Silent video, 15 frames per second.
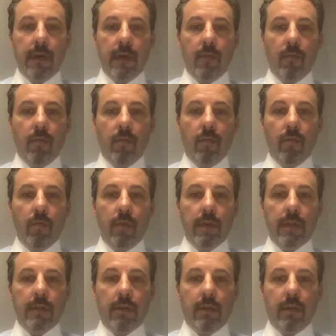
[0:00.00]
I want
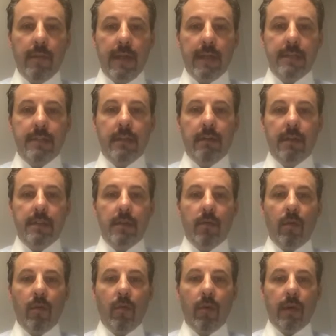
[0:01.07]
to talk about a series that
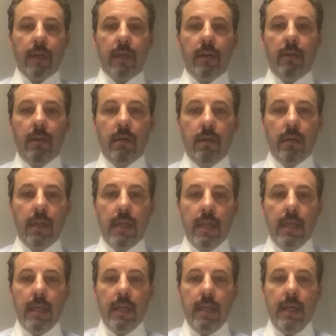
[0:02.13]
we're working on,
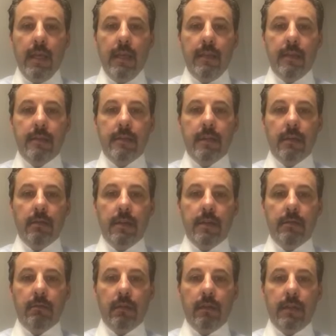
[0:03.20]
and the
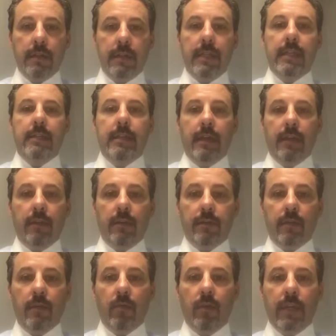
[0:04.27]
series really details
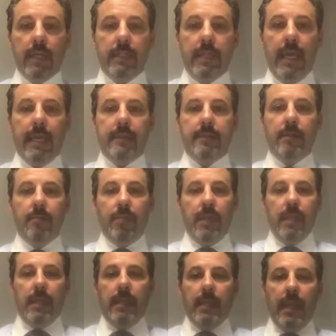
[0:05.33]
on what it takes to
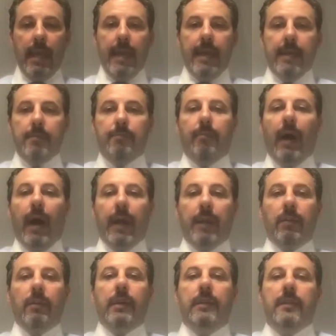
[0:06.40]
be a
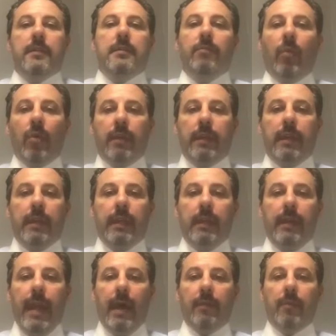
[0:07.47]
buyer in this market
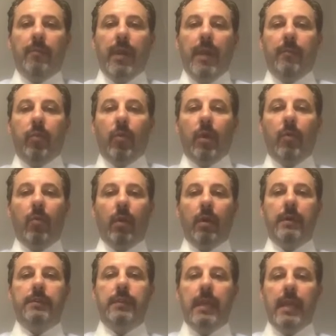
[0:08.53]
and how the paperwork
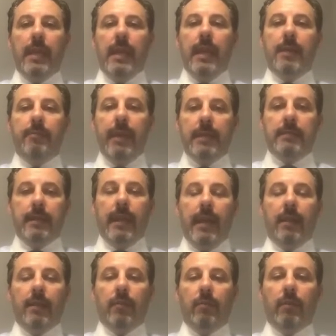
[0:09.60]
works, and basically
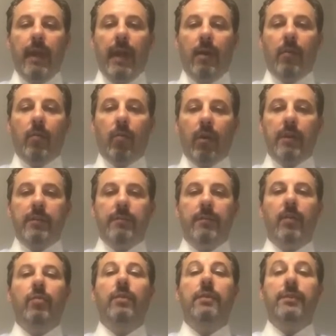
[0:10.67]
how it works from
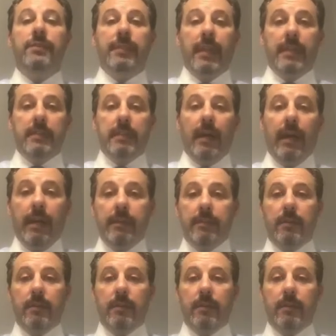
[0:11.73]
the real estate side.